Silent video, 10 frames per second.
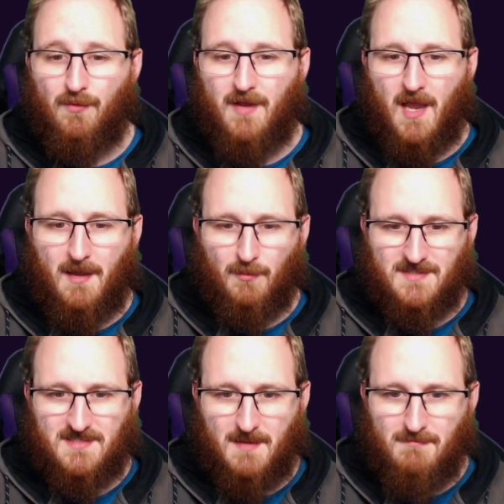uh,
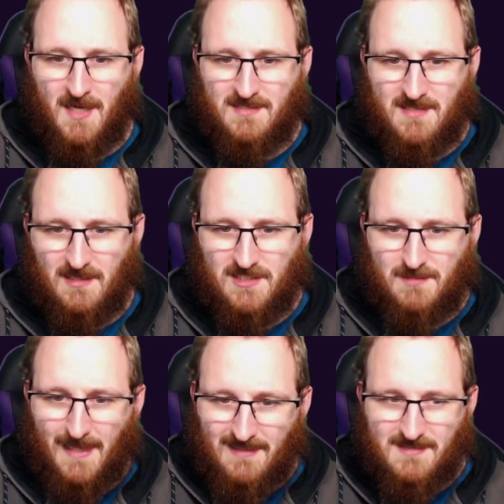what's his name, Marcel
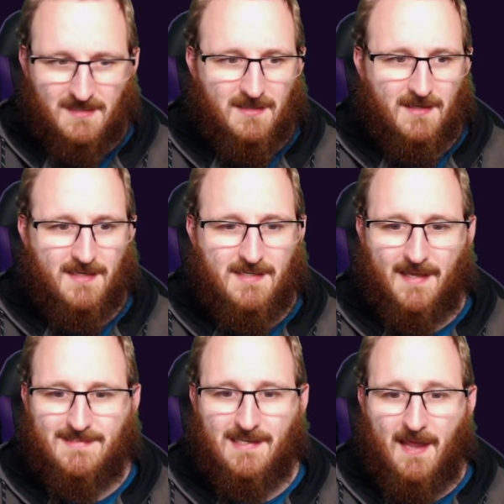Schmelzer. He
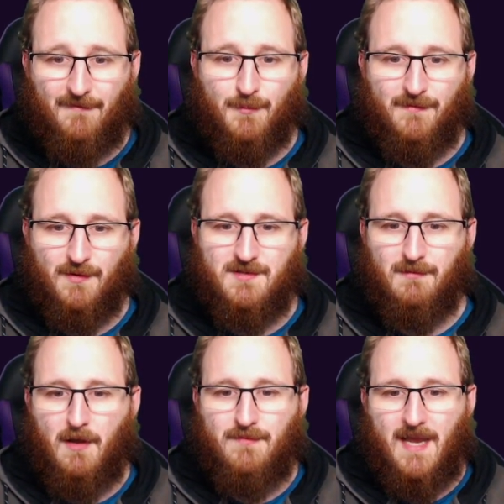has left. We've also
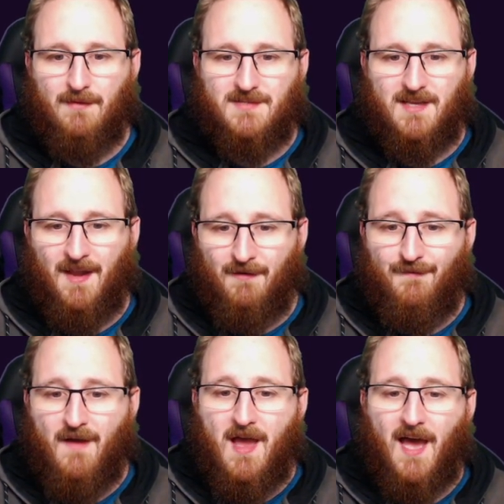loaned out
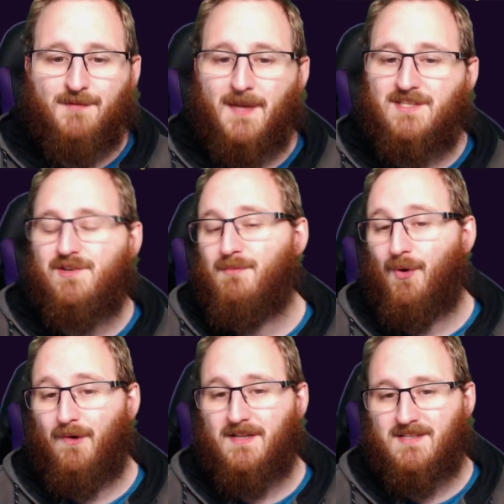Knauf and Matthew
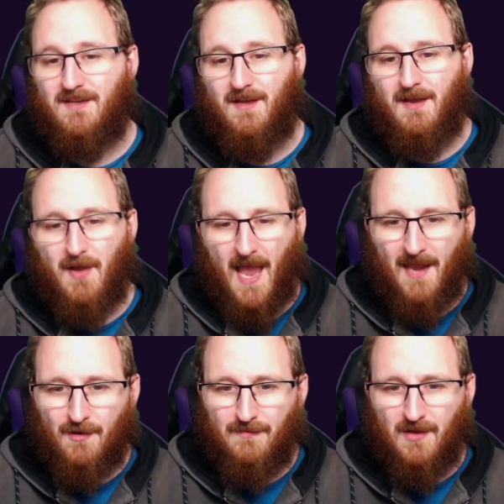Mori to
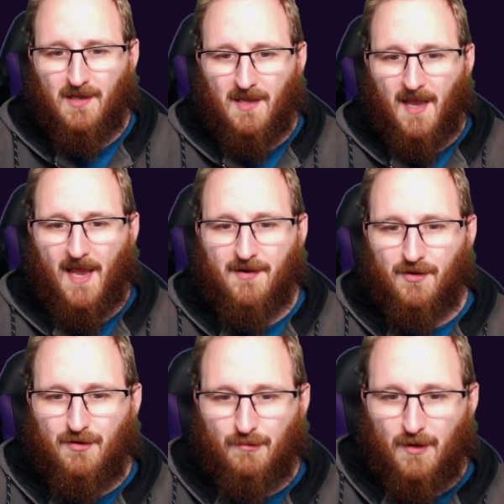Hanover
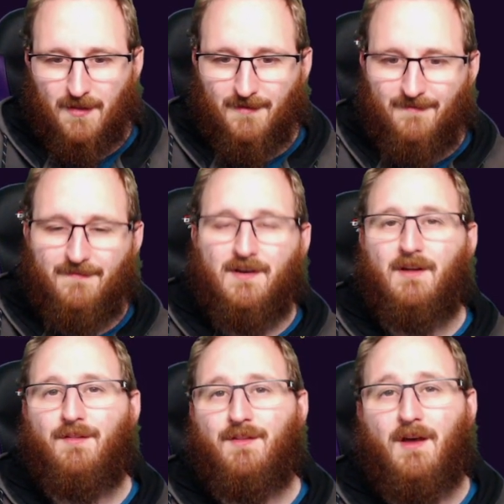and Greta
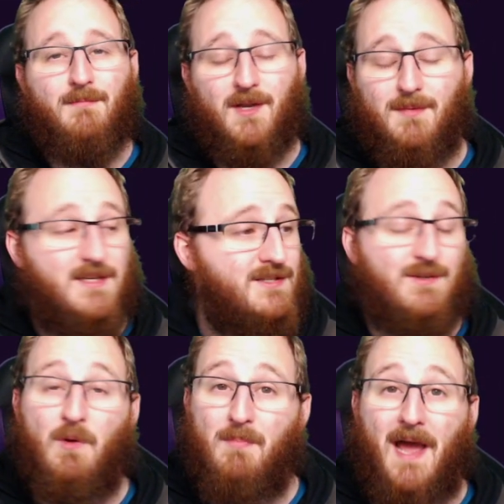Firth. I'm going to be
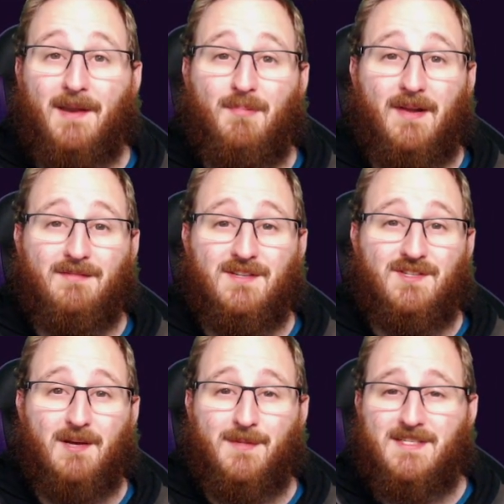so bad at pronouncing
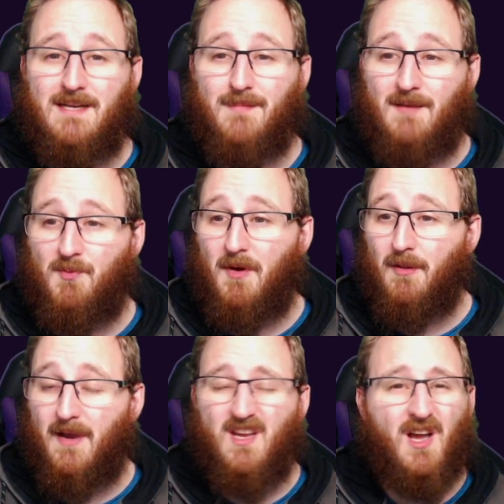German team names, by the way. I